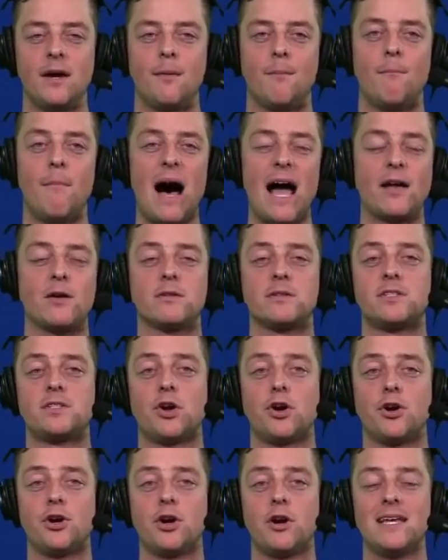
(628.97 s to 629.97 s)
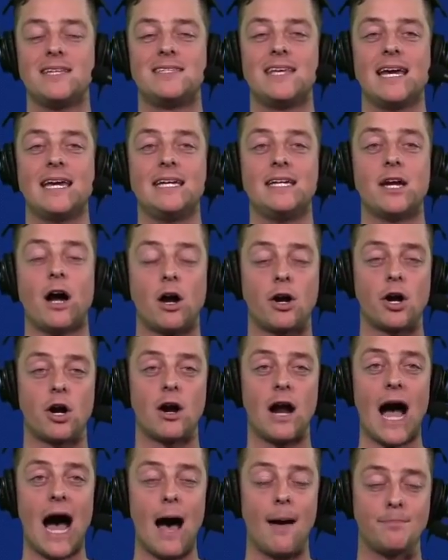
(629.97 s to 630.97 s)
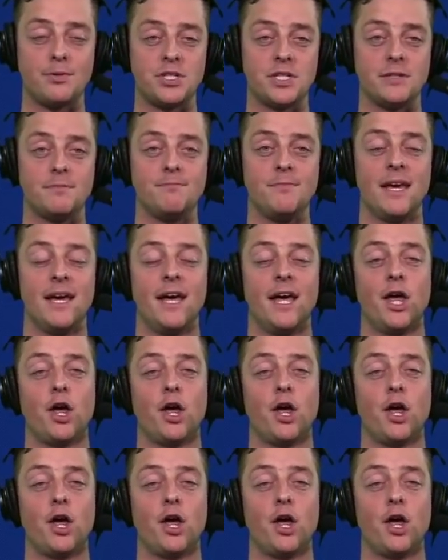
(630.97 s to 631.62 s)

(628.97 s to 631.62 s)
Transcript: Myles Turner is a younger option.